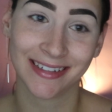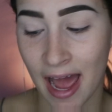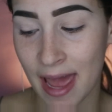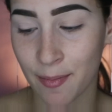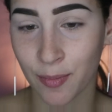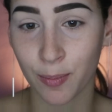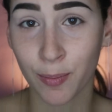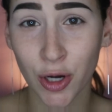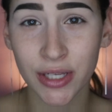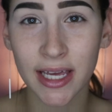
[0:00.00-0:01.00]
I'm
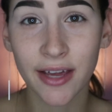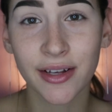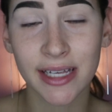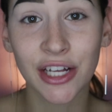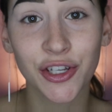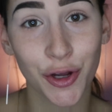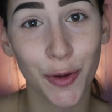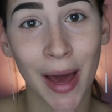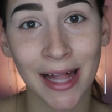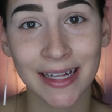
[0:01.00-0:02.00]
mostly using
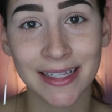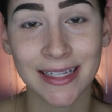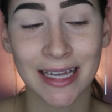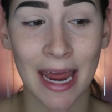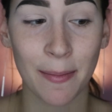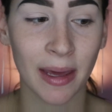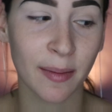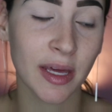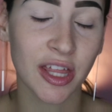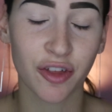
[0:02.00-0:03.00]
two palettes today,
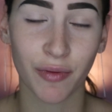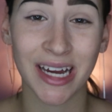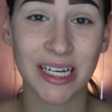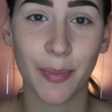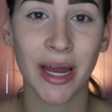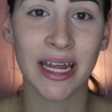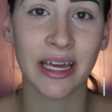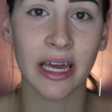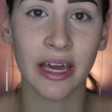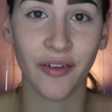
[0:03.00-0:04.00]
maybe three
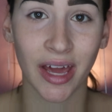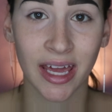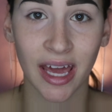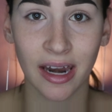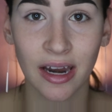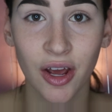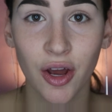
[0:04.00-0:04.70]
depending if I can get